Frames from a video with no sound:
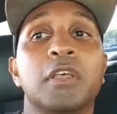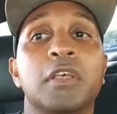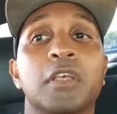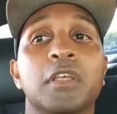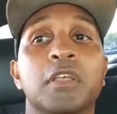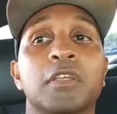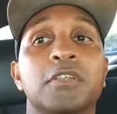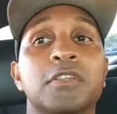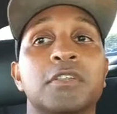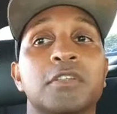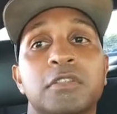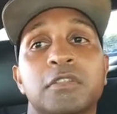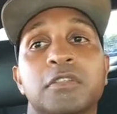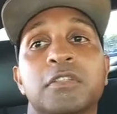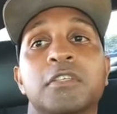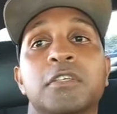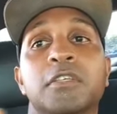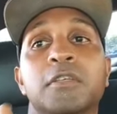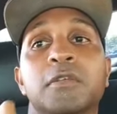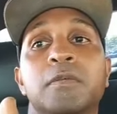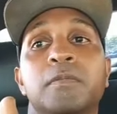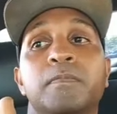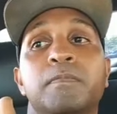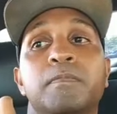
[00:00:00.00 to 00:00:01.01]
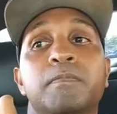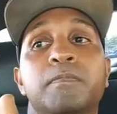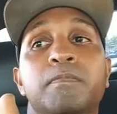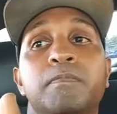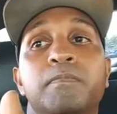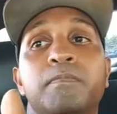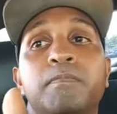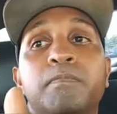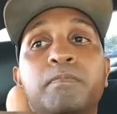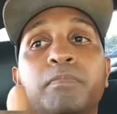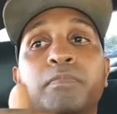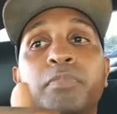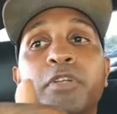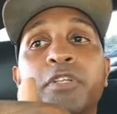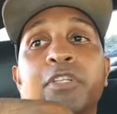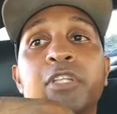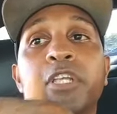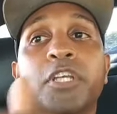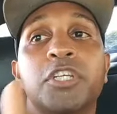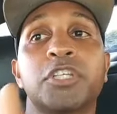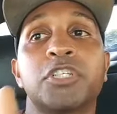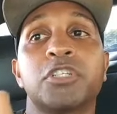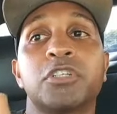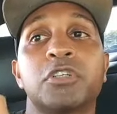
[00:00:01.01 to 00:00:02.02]
it's the
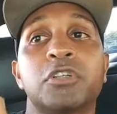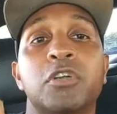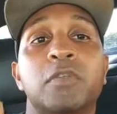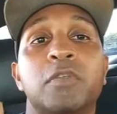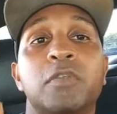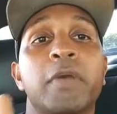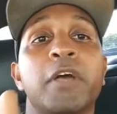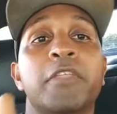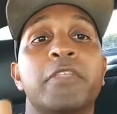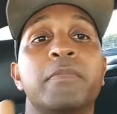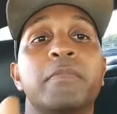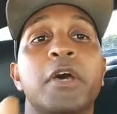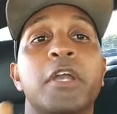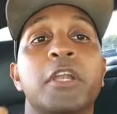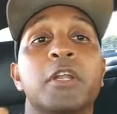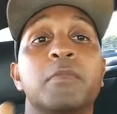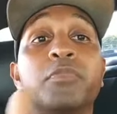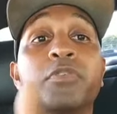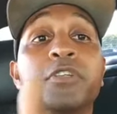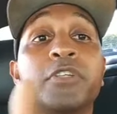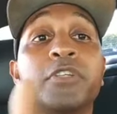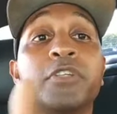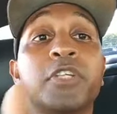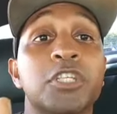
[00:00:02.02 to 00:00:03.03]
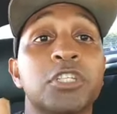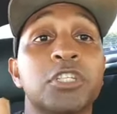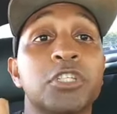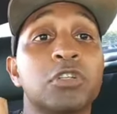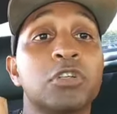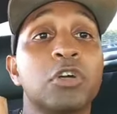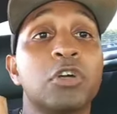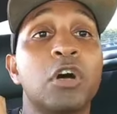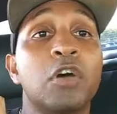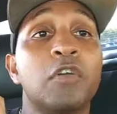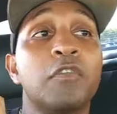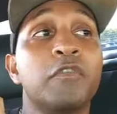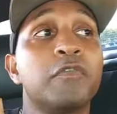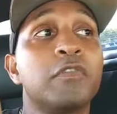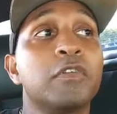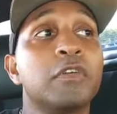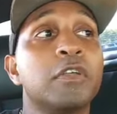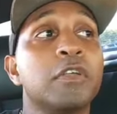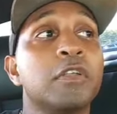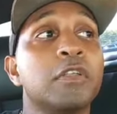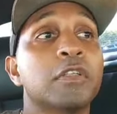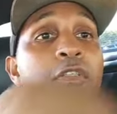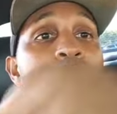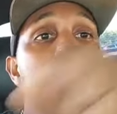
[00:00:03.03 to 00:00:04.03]
prediction or mathematical prediction of
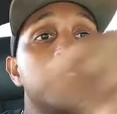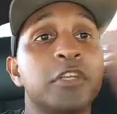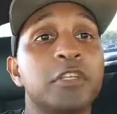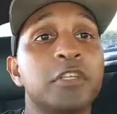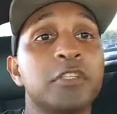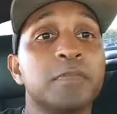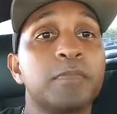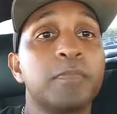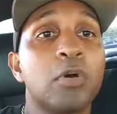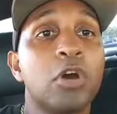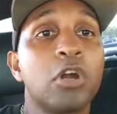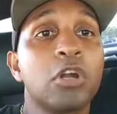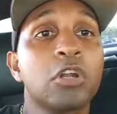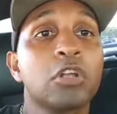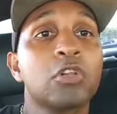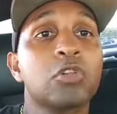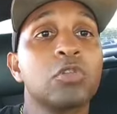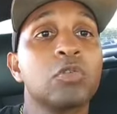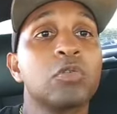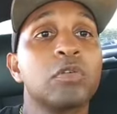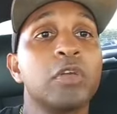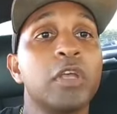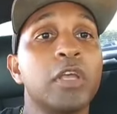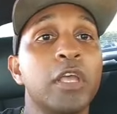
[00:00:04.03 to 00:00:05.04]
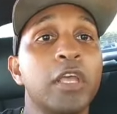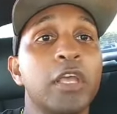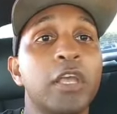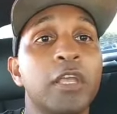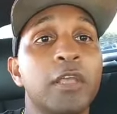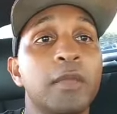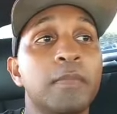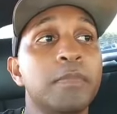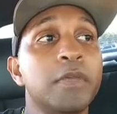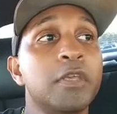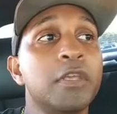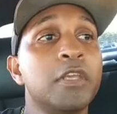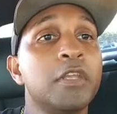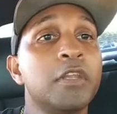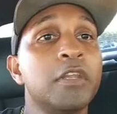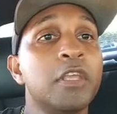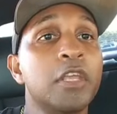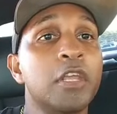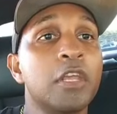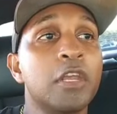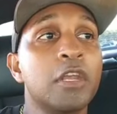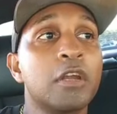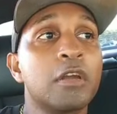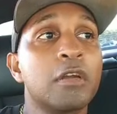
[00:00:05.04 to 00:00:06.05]
this particle A being
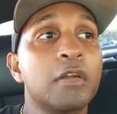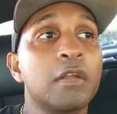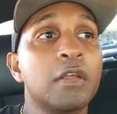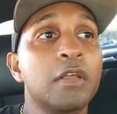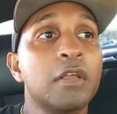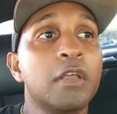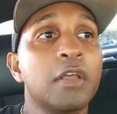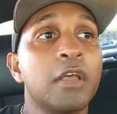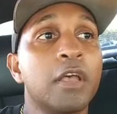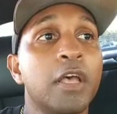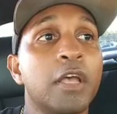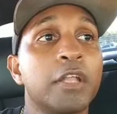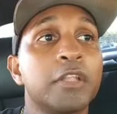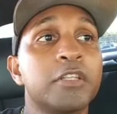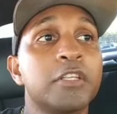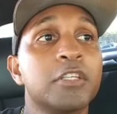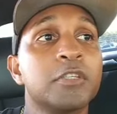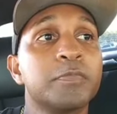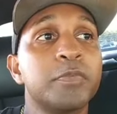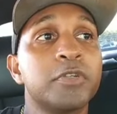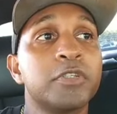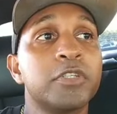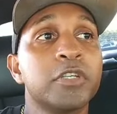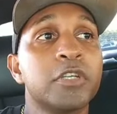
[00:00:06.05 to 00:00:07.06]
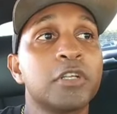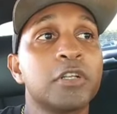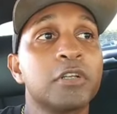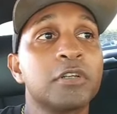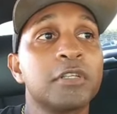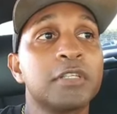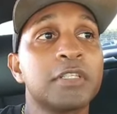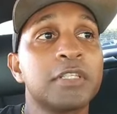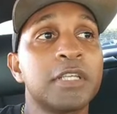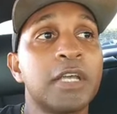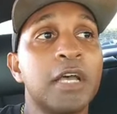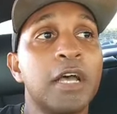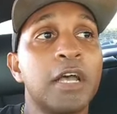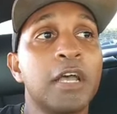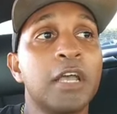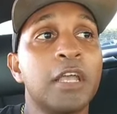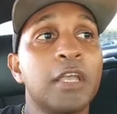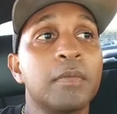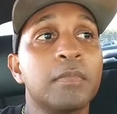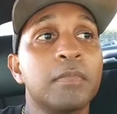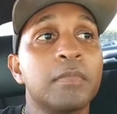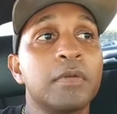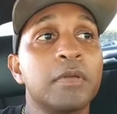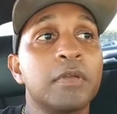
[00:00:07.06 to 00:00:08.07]
here at this particular
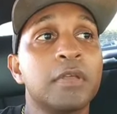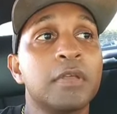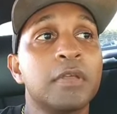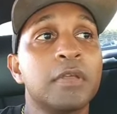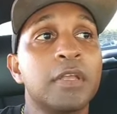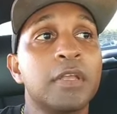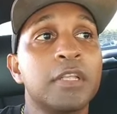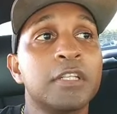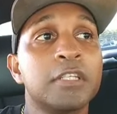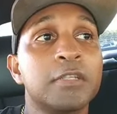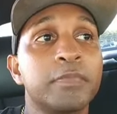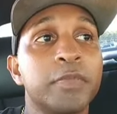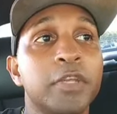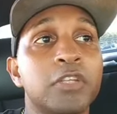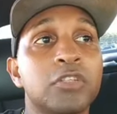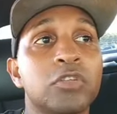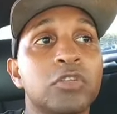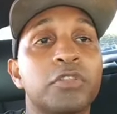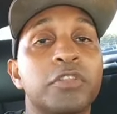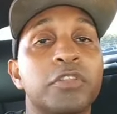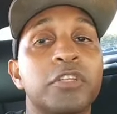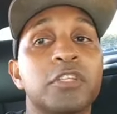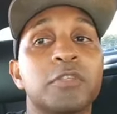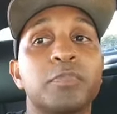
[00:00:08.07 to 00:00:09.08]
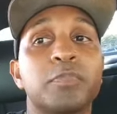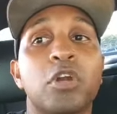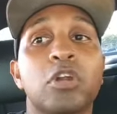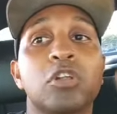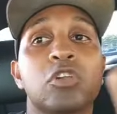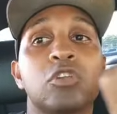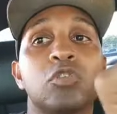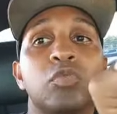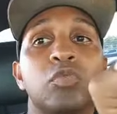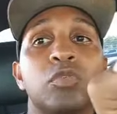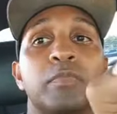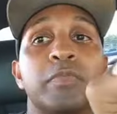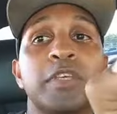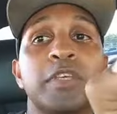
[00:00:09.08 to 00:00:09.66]
time and space, or this particle will